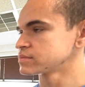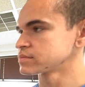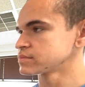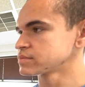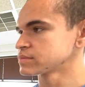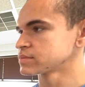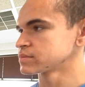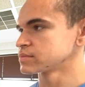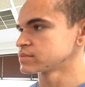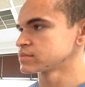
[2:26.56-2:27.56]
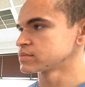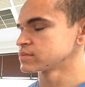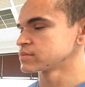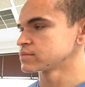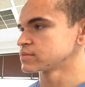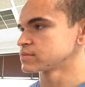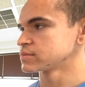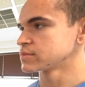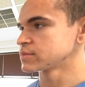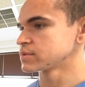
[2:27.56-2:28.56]

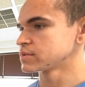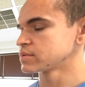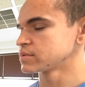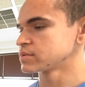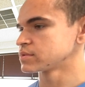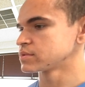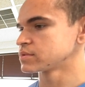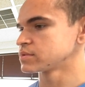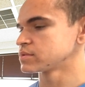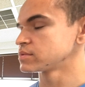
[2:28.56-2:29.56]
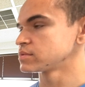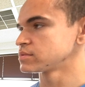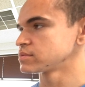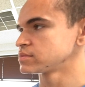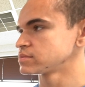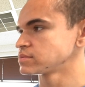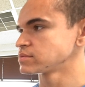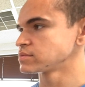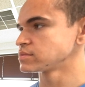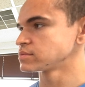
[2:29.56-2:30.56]

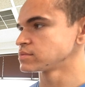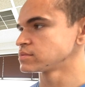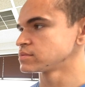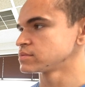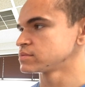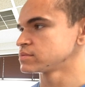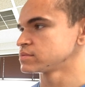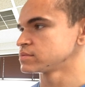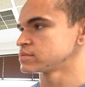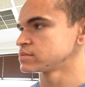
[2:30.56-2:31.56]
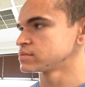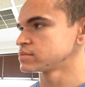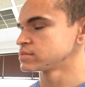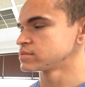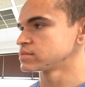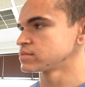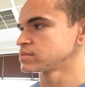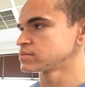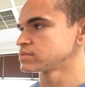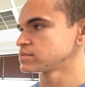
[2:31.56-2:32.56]

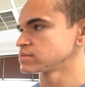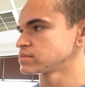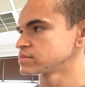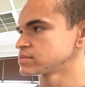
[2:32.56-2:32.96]
The person shown says nothing.